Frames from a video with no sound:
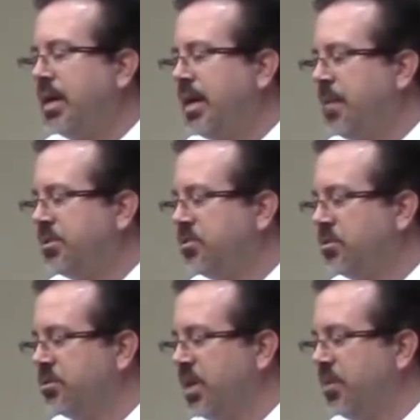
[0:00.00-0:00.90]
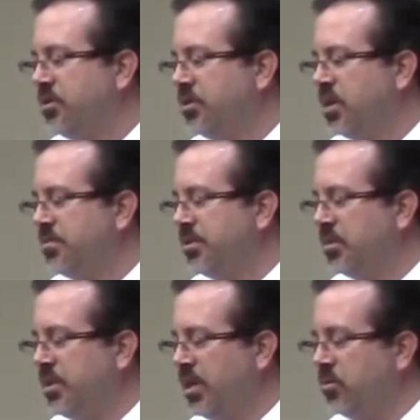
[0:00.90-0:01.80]
And so say a patient comes
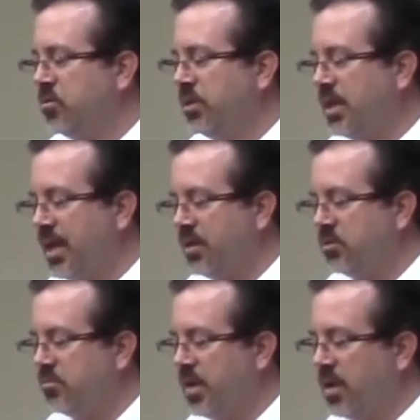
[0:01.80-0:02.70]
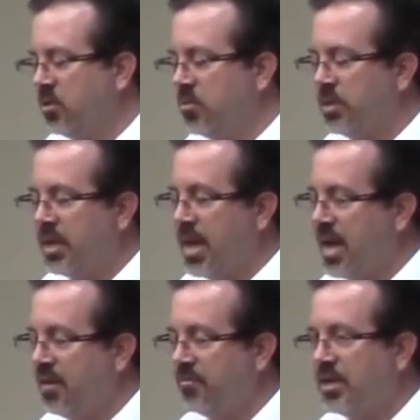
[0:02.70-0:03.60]
into me, newly diagnosed myeloma,
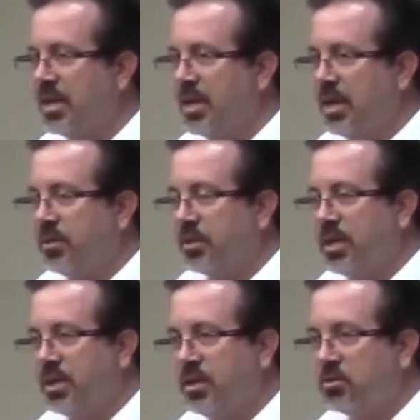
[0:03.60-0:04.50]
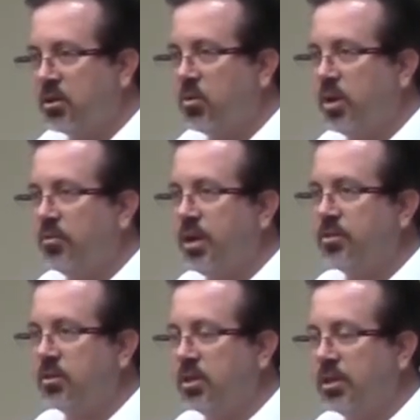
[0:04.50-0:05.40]
their kidneys aren't quite
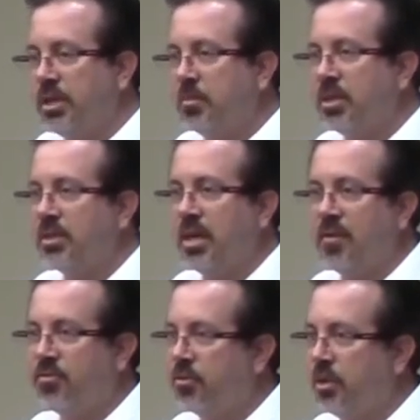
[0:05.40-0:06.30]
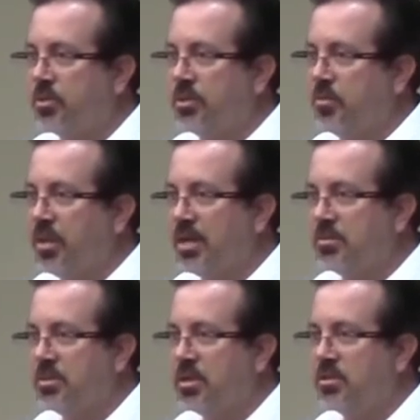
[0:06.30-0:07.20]
right, they're a little anemic, they have 30%
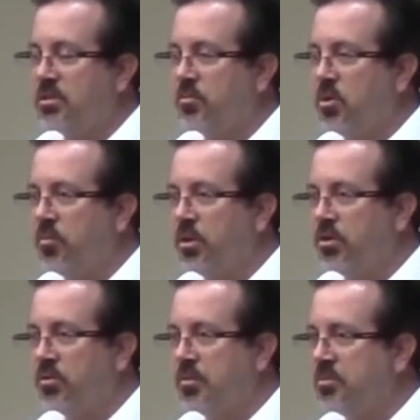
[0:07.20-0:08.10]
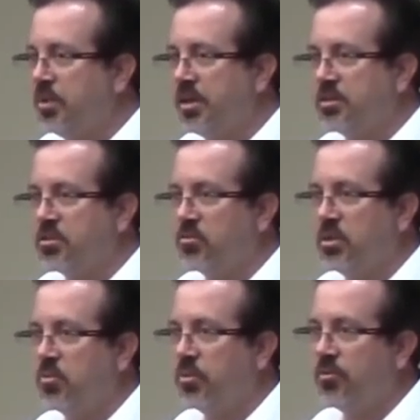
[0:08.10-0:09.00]
plasma cells in their bone marrow, their M spike is
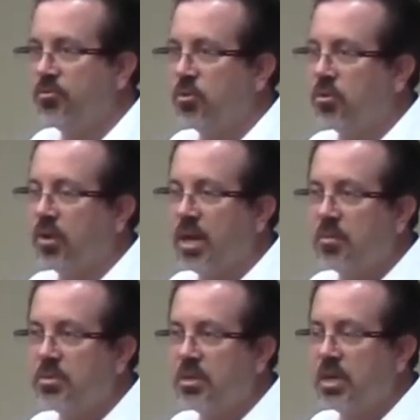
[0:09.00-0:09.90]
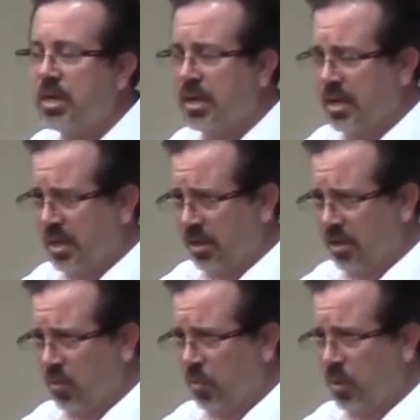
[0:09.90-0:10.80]
3.4 grams.
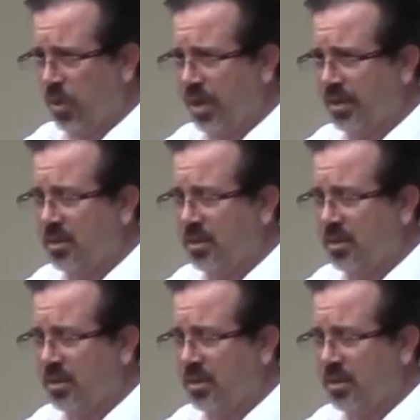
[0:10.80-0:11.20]
We want to get